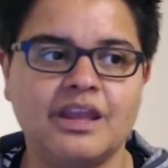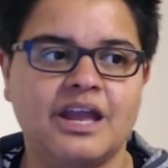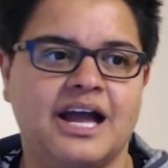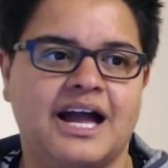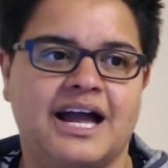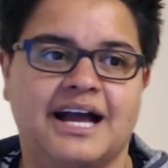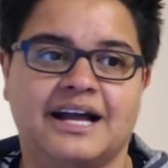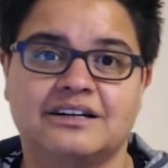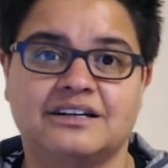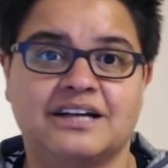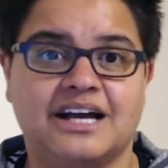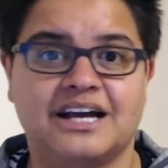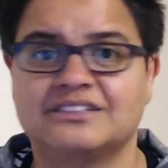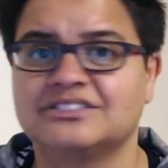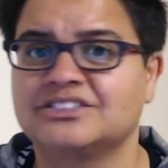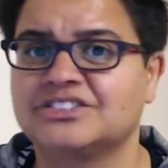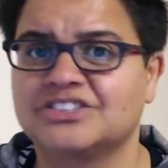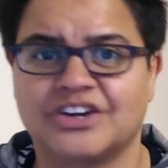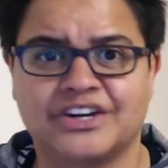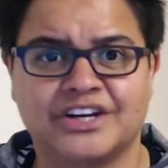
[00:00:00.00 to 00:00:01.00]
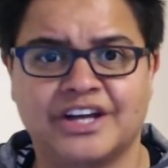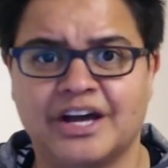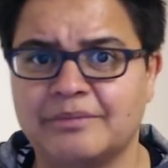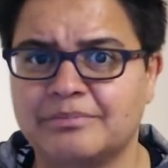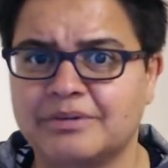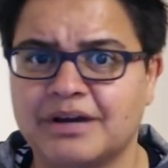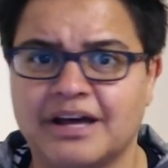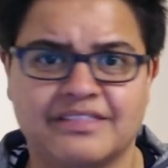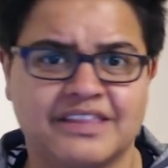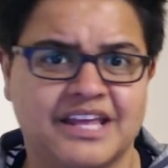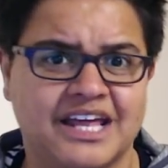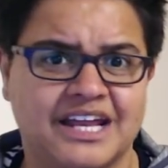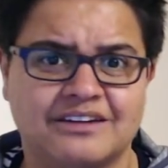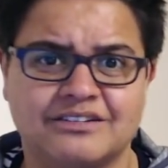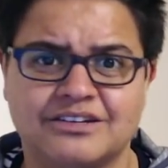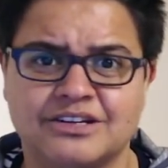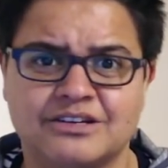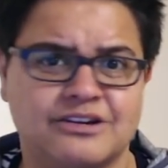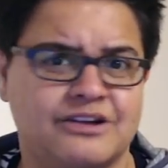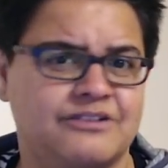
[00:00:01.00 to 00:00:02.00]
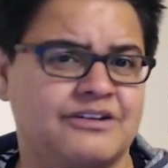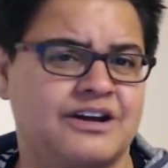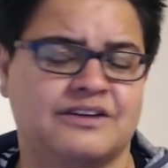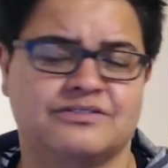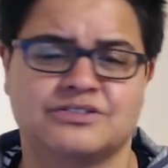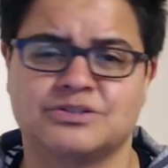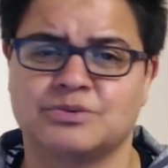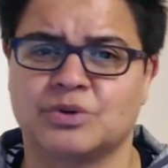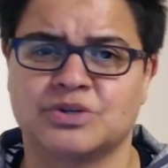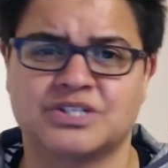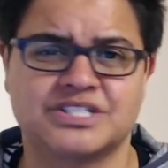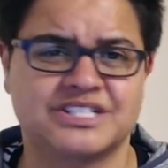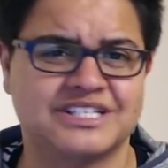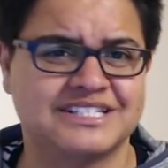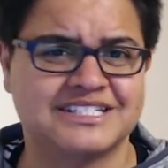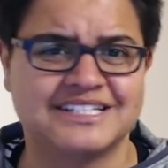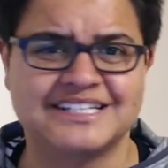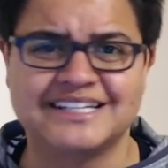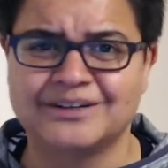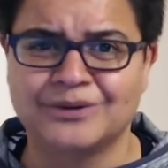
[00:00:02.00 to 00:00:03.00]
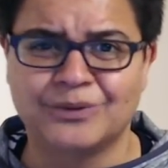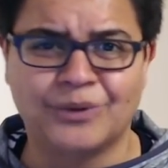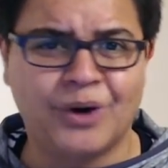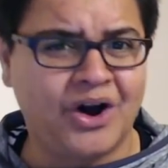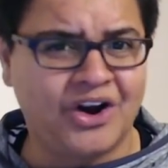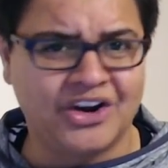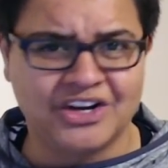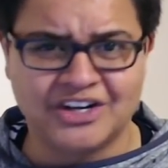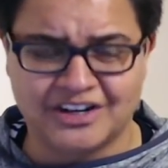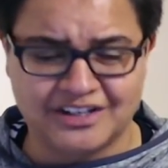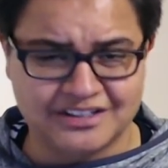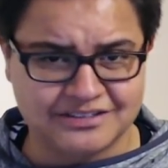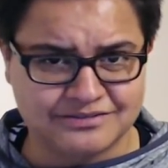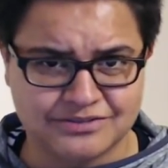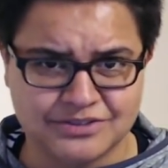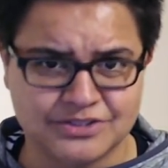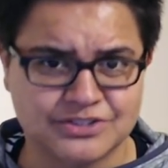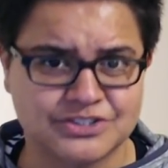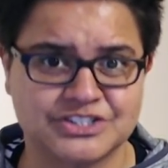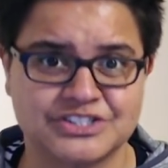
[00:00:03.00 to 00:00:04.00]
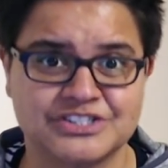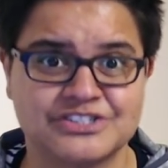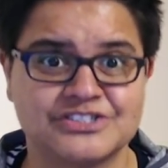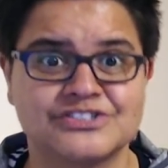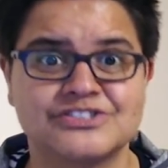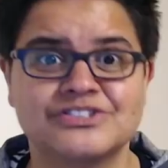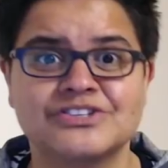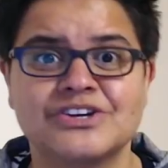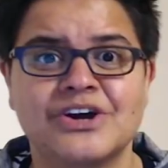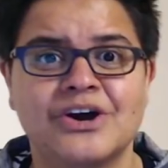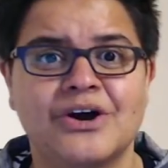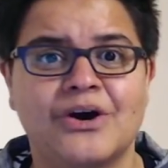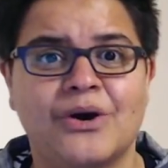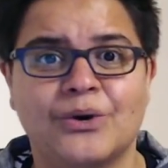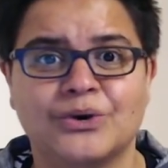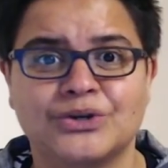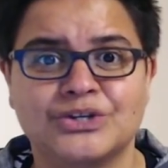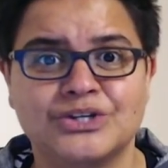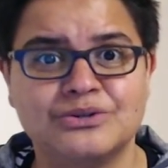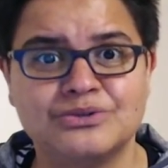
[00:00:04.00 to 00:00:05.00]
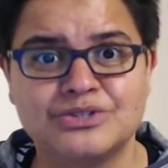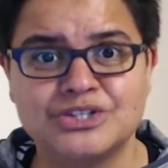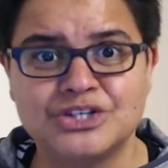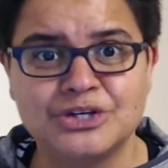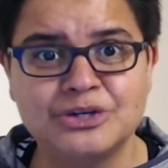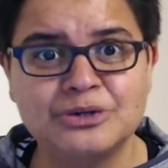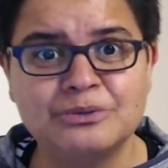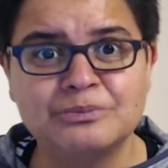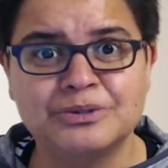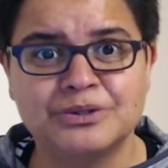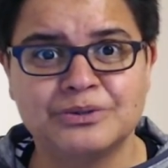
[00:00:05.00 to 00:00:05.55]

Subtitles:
and sign up, and then you don't have to watch these little highlight versions on YouTube.